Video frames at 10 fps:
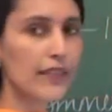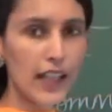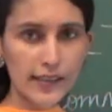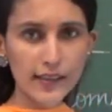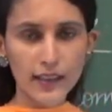
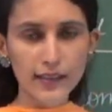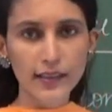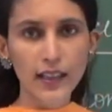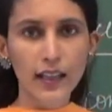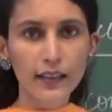
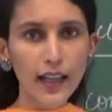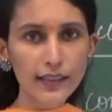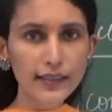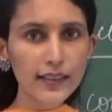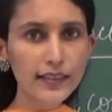Dastaks.
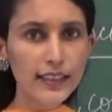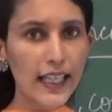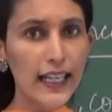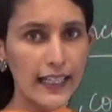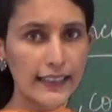Dastaks is
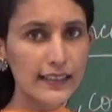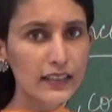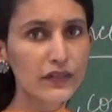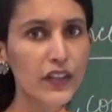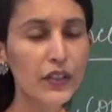a
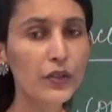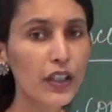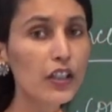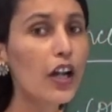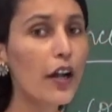license where you
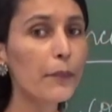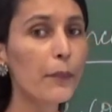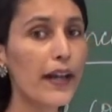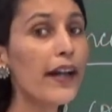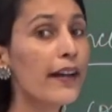need
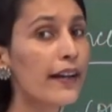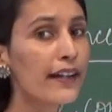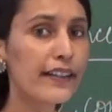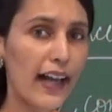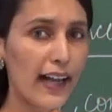not pay
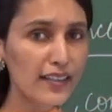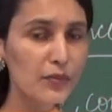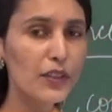tax